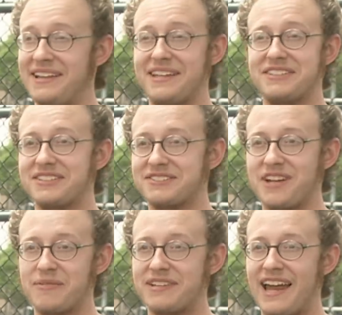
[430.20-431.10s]
aliens are just
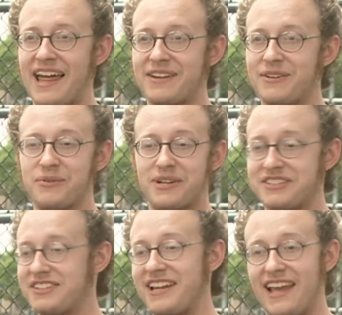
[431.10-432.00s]
coming down out of nowhere
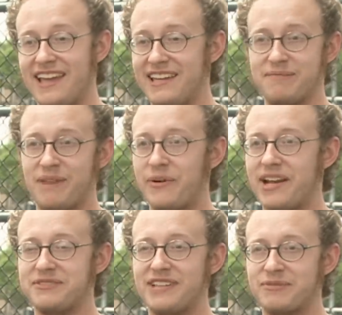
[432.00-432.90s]
and saying, hey, I want
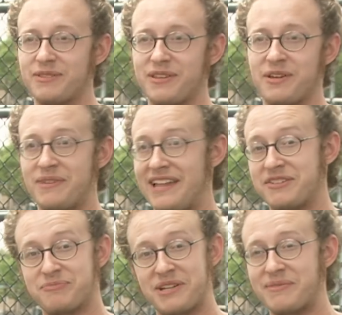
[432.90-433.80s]
to have sex with you, I mean,
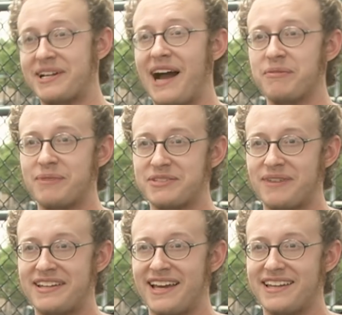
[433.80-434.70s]
that's a pretty big compliment to
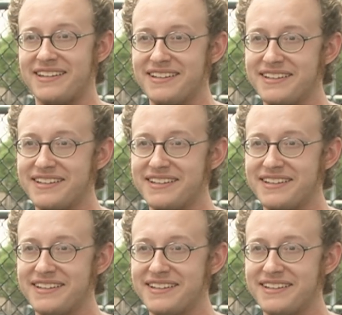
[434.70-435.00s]
my dad.